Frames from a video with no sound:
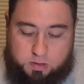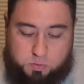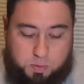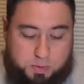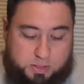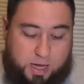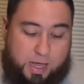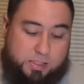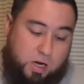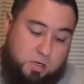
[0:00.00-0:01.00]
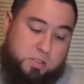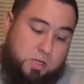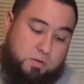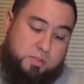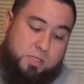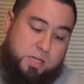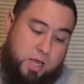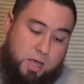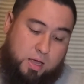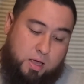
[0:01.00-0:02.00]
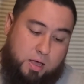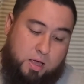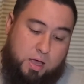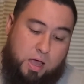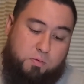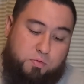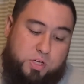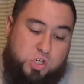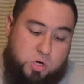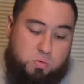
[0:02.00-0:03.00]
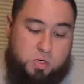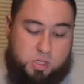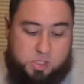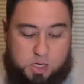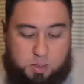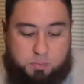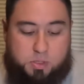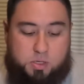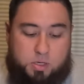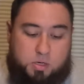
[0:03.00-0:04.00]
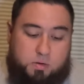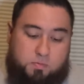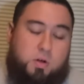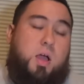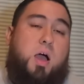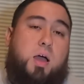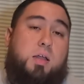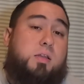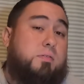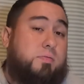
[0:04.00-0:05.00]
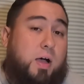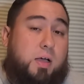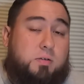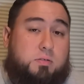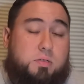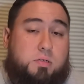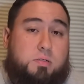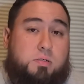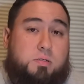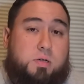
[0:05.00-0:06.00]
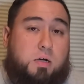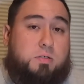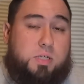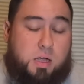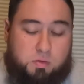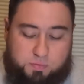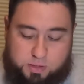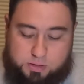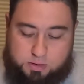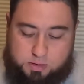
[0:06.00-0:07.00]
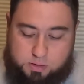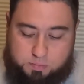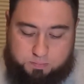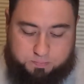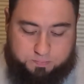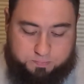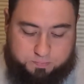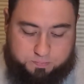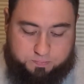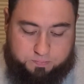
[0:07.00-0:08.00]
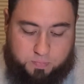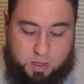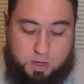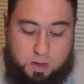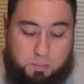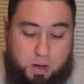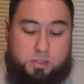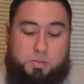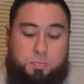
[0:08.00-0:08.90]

So we must ask ourselves today, have we shown contempt for God and defiled our sacrifices to Him? Molly